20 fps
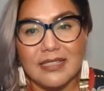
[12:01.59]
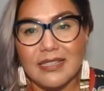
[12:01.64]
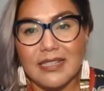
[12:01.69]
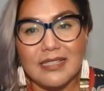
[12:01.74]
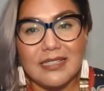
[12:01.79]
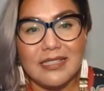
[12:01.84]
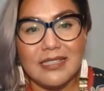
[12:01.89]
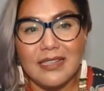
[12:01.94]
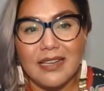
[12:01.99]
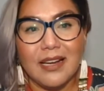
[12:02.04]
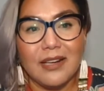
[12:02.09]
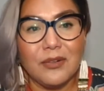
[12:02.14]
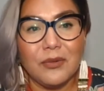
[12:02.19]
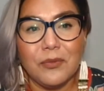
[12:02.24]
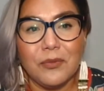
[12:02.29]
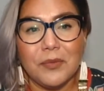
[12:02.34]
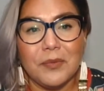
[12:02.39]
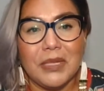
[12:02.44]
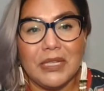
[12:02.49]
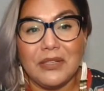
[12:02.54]
to this
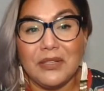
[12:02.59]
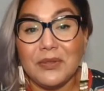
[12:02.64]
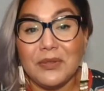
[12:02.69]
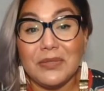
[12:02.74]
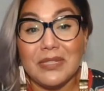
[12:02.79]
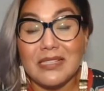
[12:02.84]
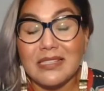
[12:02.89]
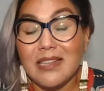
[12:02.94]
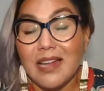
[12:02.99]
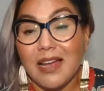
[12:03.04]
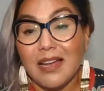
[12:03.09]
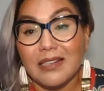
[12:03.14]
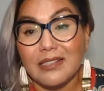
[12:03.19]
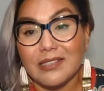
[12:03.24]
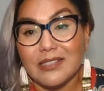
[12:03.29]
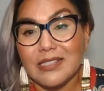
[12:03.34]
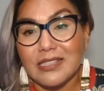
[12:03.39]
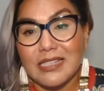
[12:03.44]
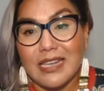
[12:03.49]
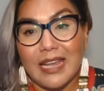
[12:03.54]
young woman who does not
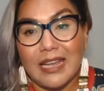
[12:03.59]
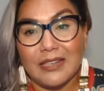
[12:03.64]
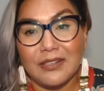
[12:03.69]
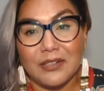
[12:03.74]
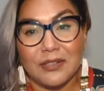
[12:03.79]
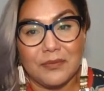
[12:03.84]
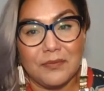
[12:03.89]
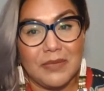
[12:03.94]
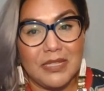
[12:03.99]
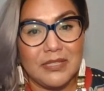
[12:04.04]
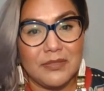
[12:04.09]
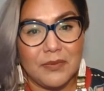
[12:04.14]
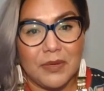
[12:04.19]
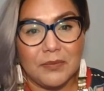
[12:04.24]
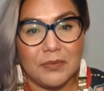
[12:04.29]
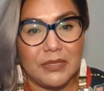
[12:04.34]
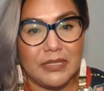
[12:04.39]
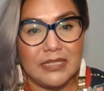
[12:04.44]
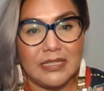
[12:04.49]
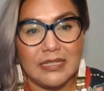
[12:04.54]
understand her
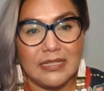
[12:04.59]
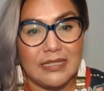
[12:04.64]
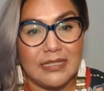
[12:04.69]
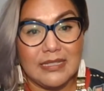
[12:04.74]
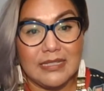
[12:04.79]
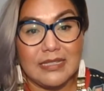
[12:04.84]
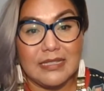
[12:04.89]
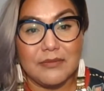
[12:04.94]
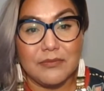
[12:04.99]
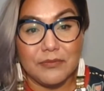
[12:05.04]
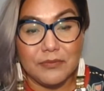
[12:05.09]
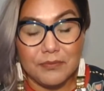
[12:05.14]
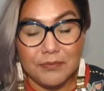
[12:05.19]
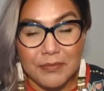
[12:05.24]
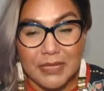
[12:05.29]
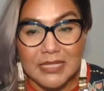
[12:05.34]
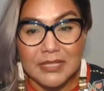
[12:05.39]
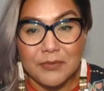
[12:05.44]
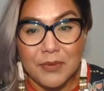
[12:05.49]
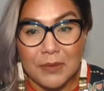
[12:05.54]

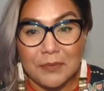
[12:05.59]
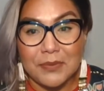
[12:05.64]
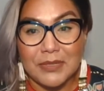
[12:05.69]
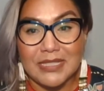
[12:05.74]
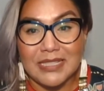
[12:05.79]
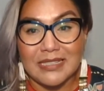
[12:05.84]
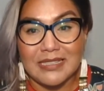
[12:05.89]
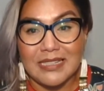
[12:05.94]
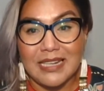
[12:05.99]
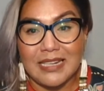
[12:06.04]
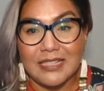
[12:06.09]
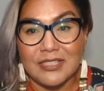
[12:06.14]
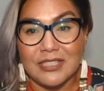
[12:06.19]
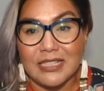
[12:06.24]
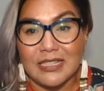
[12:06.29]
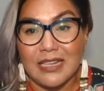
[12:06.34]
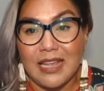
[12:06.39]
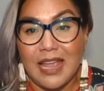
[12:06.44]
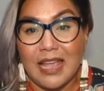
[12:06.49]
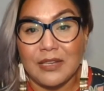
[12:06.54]

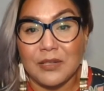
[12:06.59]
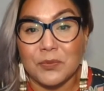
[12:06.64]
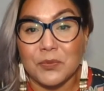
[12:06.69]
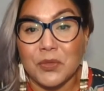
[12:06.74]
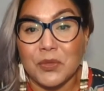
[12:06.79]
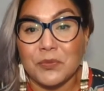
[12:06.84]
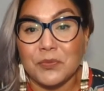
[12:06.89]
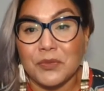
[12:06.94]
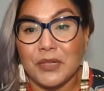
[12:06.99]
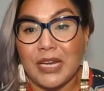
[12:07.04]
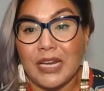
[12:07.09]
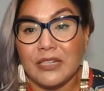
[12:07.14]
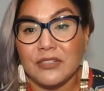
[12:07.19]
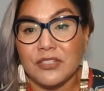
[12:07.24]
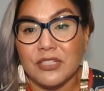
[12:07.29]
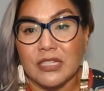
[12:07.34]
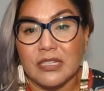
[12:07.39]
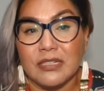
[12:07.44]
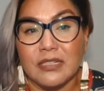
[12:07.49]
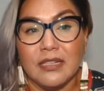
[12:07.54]
misrepresentation and
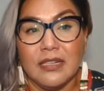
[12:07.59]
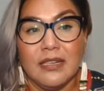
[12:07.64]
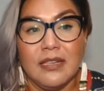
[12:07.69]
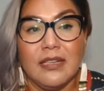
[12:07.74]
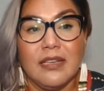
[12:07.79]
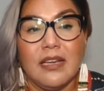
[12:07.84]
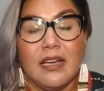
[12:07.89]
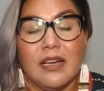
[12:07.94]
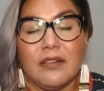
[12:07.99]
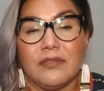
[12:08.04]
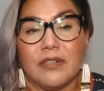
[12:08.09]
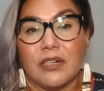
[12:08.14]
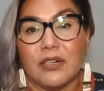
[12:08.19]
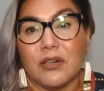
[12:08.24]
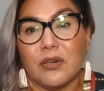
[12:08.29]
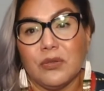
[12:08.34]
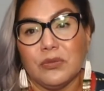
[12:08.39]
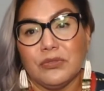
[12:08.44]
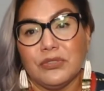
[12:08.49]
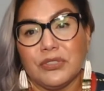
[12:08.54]
appropriation of
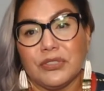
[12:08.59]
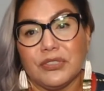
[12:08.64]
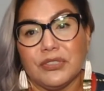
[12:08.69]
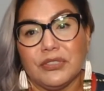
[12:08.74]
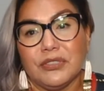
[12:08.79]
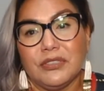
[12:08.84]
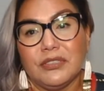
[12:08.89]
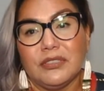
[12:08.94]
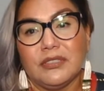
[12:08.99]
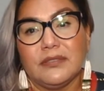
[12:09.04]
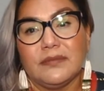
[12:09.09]
our culture.